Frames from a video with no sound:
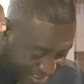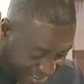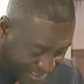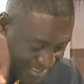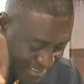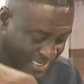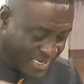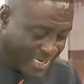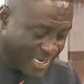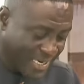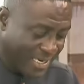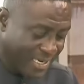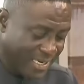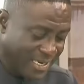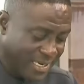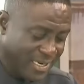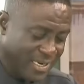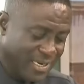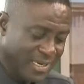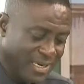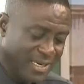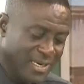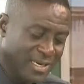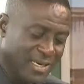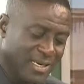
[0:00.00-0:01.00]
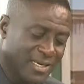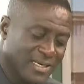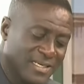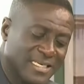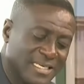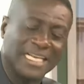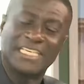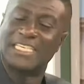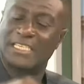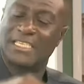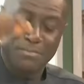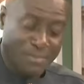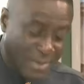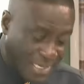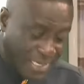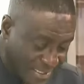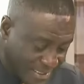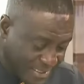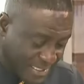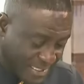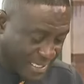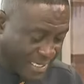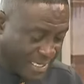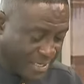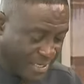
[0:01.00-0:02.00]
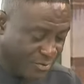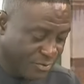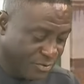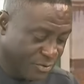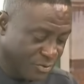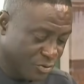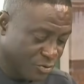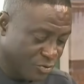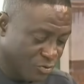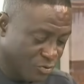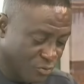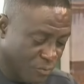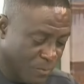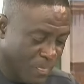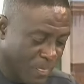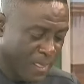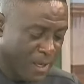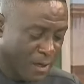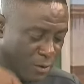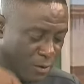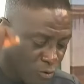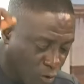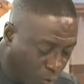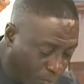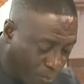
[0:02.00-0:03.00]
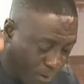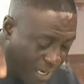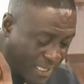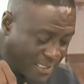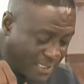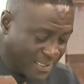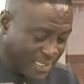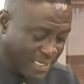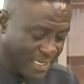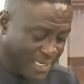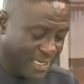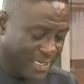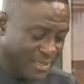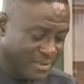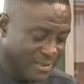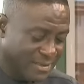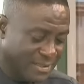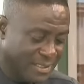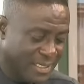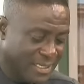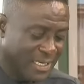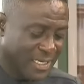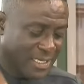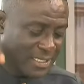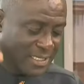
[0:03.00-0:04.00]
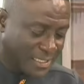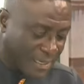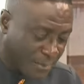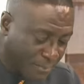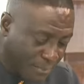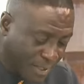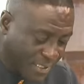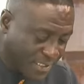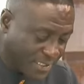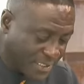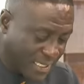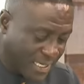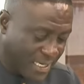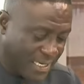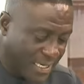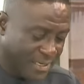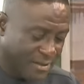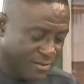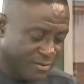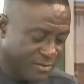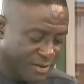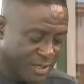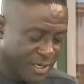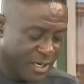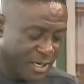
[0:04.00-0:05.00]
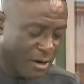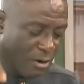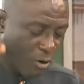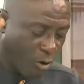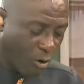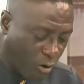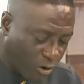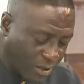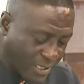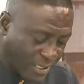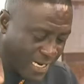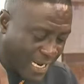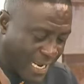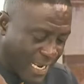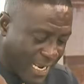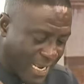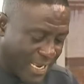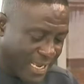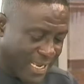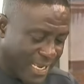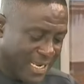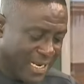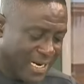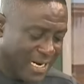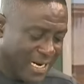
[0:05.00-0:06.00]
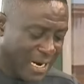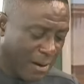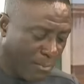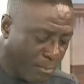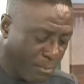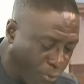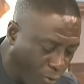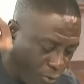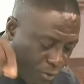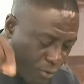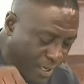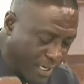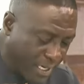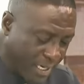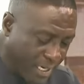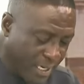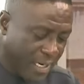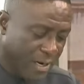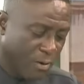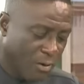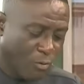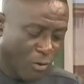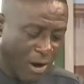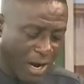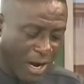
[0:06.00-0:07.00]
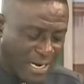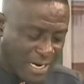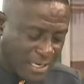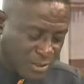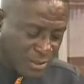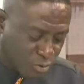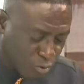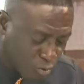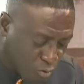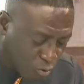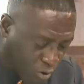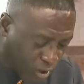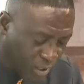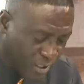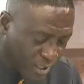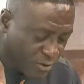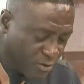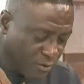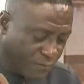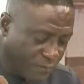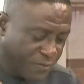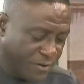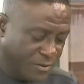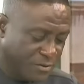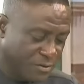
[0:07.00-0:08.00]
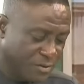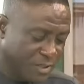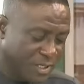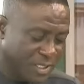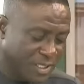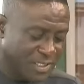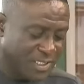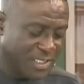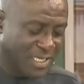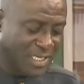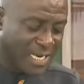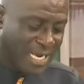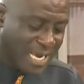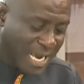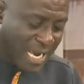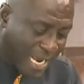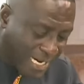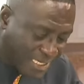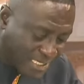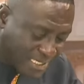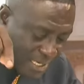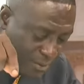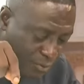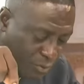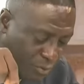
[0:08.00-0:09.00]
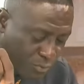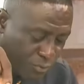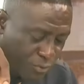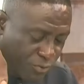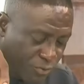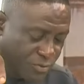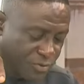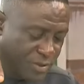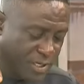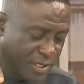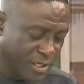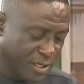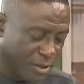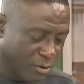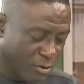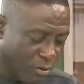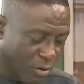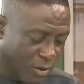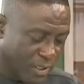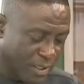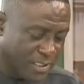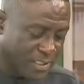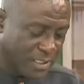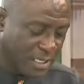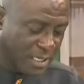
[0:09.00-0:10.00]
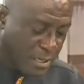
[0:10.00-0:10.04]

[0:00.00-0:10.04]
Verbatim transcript: here. Techimai secondary school, Doma secondary, Tema secondary, Oda Labone, Kwadaso College of Education, Atebubu Training College,